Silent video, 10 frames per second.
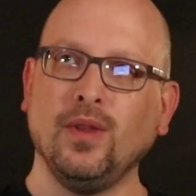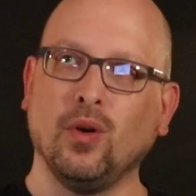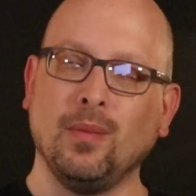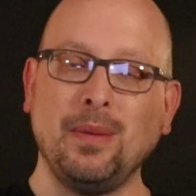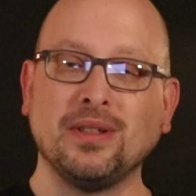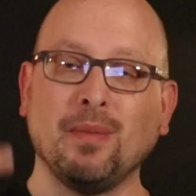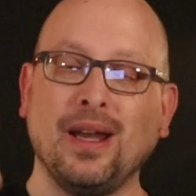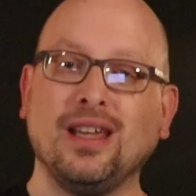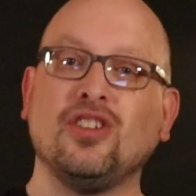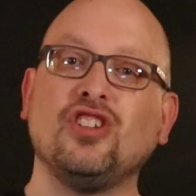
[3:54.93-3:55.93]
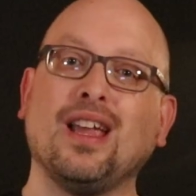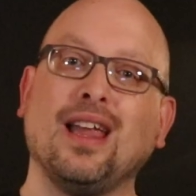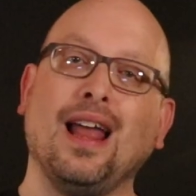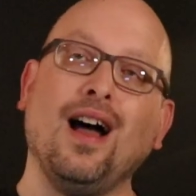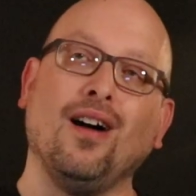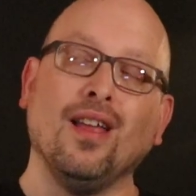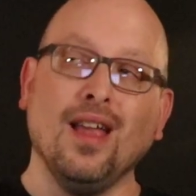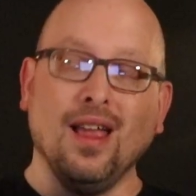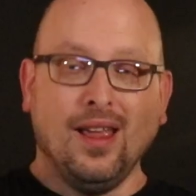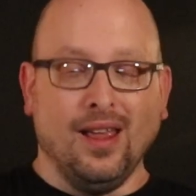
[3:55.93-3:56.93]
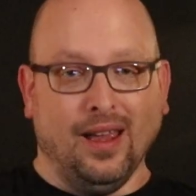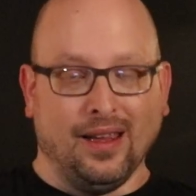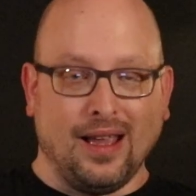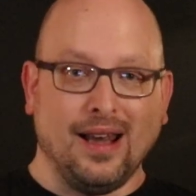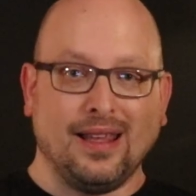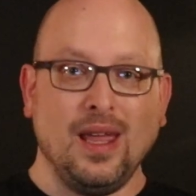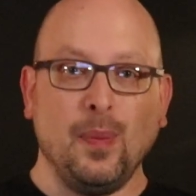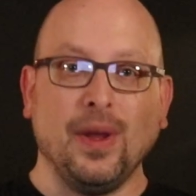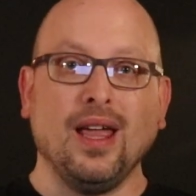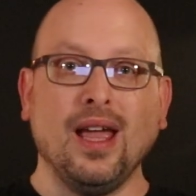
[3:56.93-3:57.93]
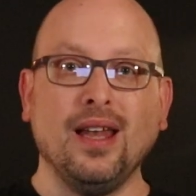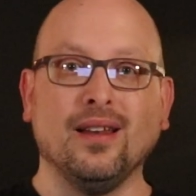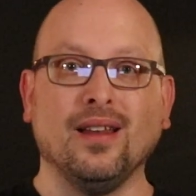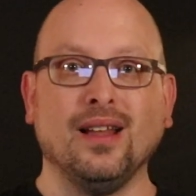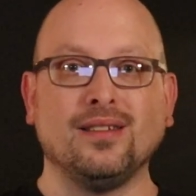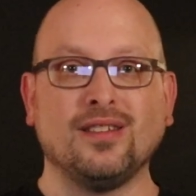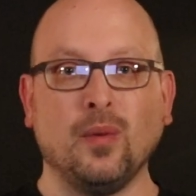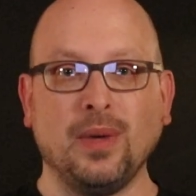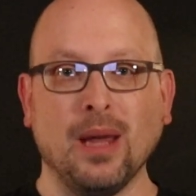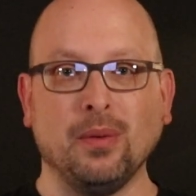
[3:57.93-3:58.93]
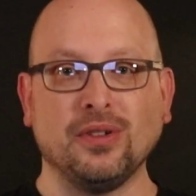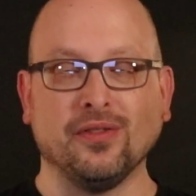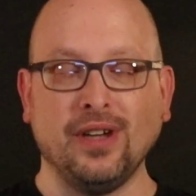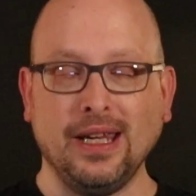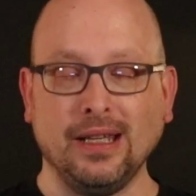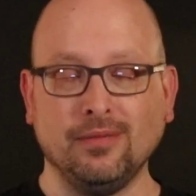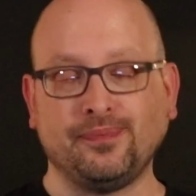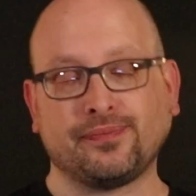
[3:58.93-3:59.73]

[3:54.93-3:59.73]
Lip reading: Or maybe somebody could check it out, kind of keep it hidden and still be able to read.